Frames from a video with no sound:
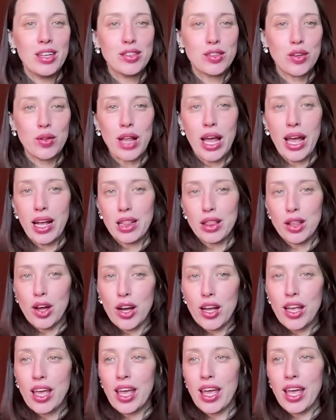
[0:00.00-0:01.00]
so like,
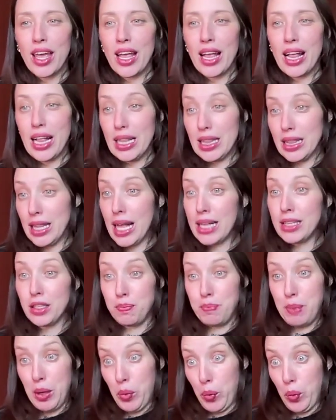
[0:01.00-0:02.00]
look, let's
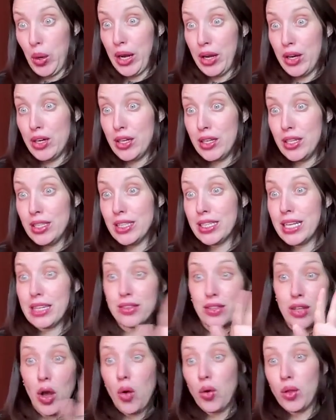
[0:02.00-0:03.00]
be real.
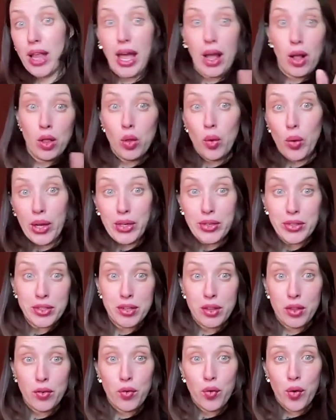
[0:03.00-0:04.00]
Let's go like loyal
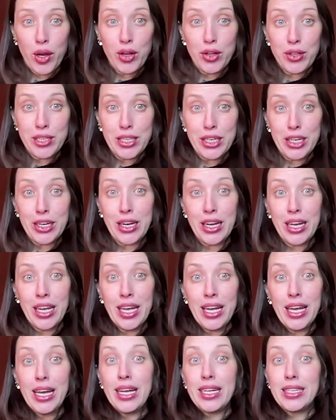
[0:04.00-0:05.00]
to the foil here.
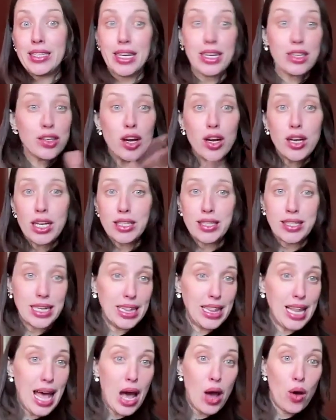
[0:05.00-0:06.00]
TikTok isn't
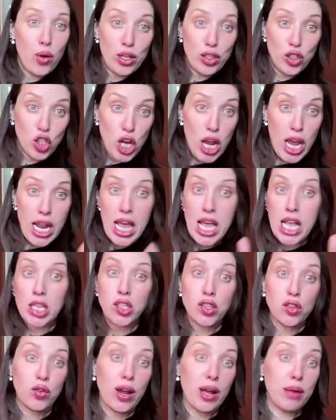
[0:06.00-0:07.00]
allowed in China.
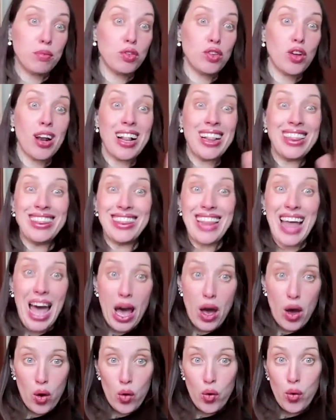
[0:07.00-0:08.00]
Instagram's not
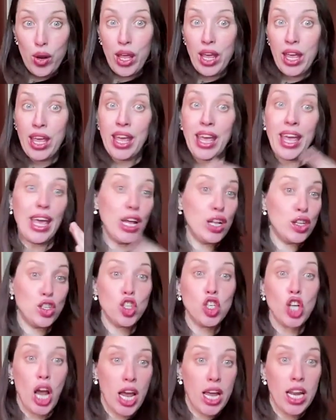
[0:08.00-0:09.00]
allowed in
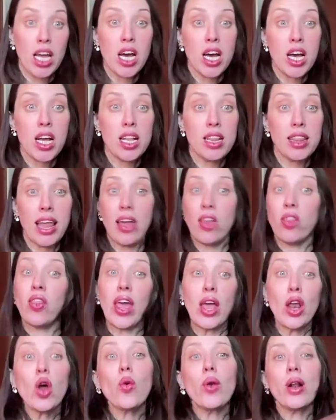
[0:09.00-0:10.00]
China. Like
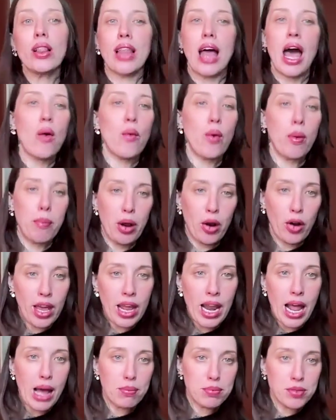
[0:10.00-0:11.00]
they don't allow
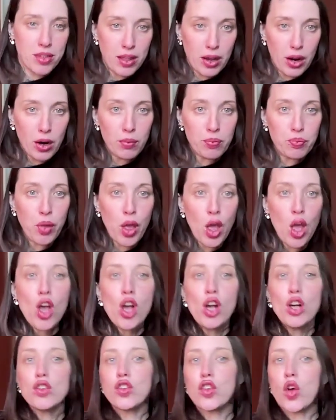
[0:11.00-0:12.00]
American apps there.
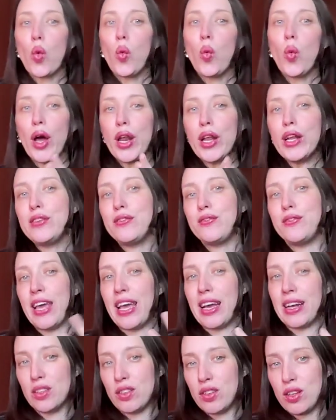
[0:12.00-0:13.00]
So what
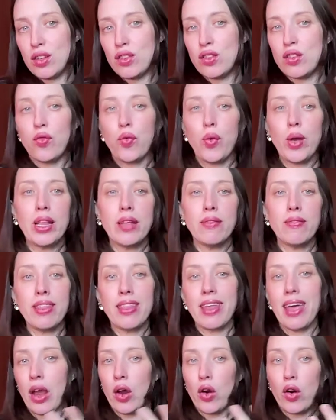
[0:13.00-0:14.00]
advantage, if we live in
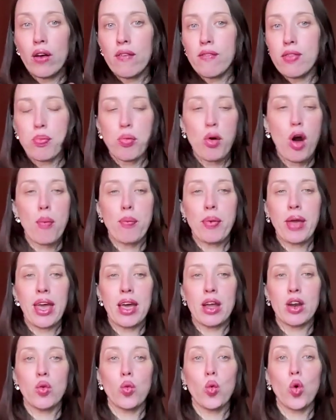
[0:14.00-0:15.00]
the era of the
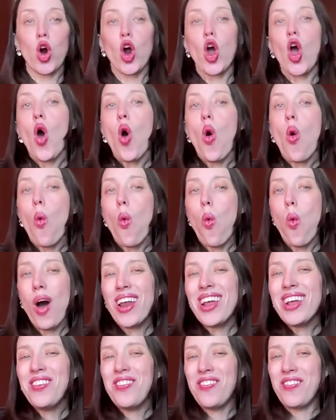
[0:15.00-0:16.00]
propaganda war,
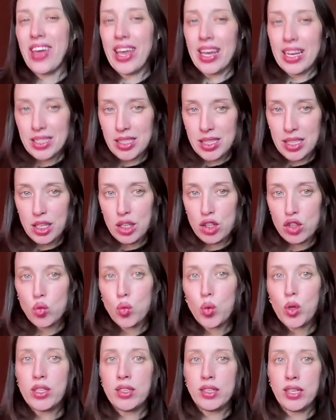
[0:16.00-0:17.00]
what advantage
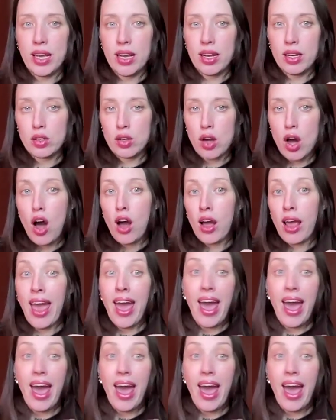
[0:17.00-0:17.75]
would TikTok